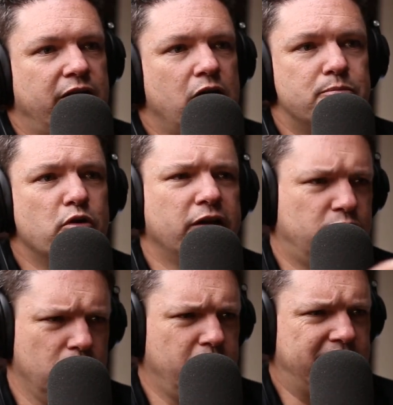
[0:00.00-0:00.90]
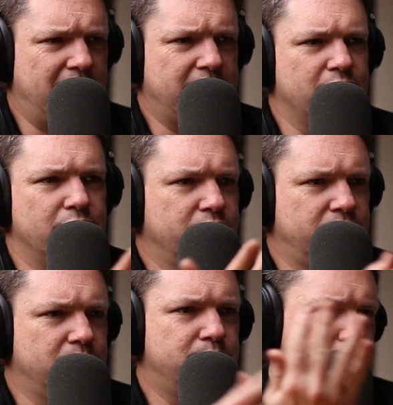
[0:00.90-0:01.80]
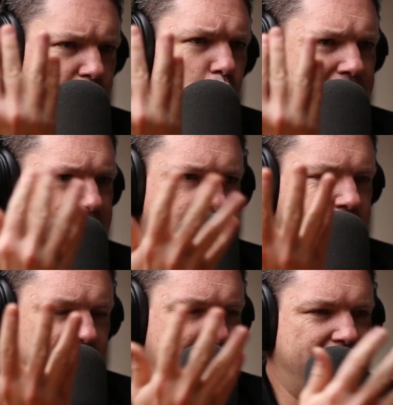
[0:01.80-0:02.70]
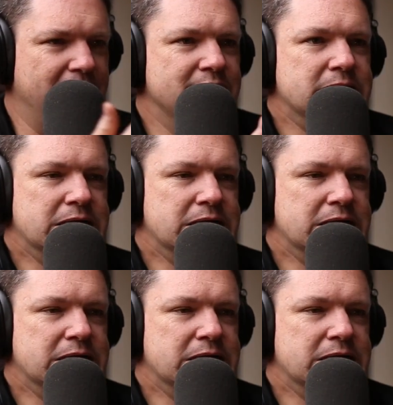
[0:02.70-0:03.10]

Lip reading: You know, boys will always like heroes, or men, doesn't matter.